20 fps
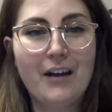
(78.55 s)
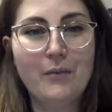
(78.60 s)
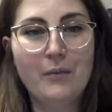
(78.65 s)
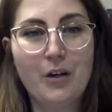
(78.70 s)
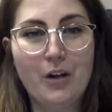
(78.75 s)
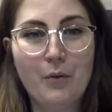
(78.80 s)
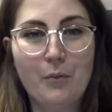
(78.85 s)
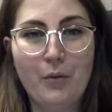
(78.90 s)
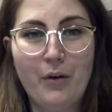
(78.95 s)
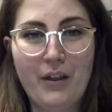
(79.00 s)
I'm
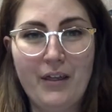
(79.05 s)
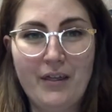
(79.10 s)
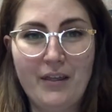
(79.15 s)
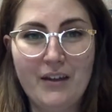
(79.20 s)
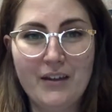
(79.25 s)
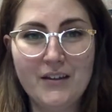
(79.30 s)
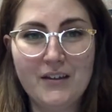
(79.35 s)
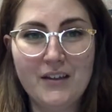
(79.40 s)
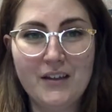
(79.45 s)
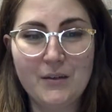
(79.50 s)
going to put
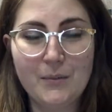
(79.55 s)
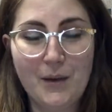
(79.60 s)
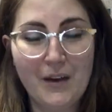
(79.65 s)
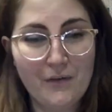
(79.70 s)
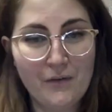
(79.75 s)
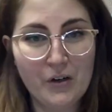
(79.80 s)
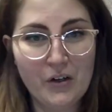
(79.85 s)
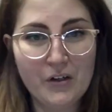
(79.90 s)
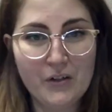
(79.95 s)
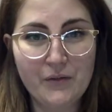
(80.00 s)
this as my
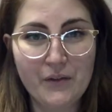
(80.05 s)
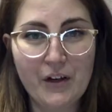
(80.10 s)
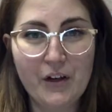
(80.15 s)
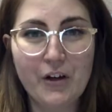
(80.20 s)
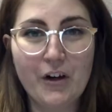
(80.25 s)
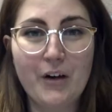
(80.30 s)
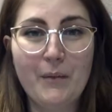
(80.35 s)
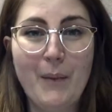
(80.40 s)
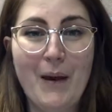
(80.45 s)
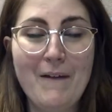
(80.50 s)
first
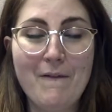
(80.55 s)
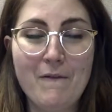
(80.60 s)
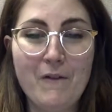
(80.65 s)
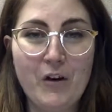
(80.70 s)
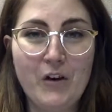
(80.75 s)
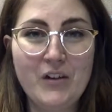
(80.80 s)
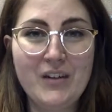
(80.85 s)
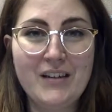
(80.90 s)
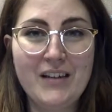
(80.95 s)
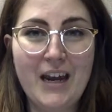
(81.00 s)
finger on my
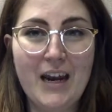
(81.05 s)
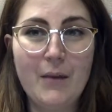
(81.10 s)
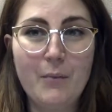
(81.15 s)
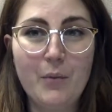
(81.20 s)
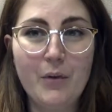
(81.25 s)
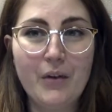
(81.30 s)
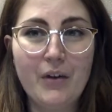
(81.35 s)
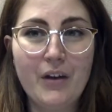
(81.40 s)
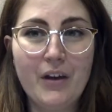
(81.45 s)
first tape,